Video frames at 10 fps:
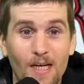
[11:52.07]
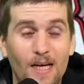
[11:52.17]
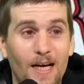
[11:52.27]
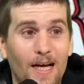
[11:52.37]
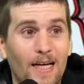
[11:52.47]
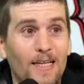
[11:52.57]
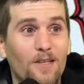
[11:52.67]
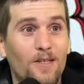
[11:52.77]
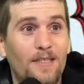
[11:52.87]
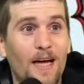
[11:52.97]
And he
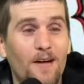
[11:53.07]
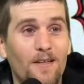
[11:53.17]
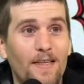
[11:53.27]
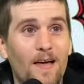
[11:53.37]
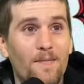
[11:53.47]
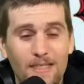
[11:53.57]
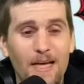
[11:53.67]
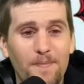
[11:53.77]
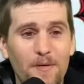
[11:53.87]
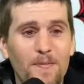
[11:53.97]
looks down at them.
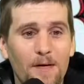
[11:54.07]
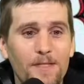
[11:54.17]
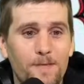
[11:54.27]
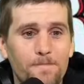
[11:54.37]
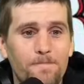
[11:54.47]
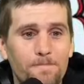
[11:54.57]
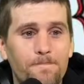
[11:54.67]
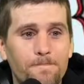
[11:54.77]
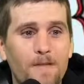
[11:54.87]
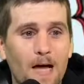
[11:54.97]
Yeah, pretty much.
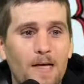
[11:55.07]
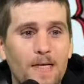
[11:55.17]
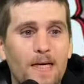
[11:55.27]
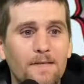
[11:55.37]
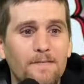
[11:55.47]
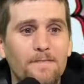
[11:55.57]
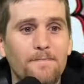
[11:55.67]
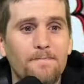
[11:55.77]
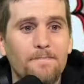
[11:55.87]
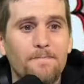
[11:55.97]
Yeah,
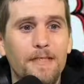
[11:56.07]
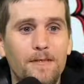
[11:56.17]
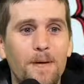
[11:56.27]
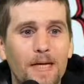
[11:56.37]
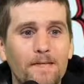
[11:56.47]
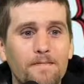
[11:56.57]
it's me.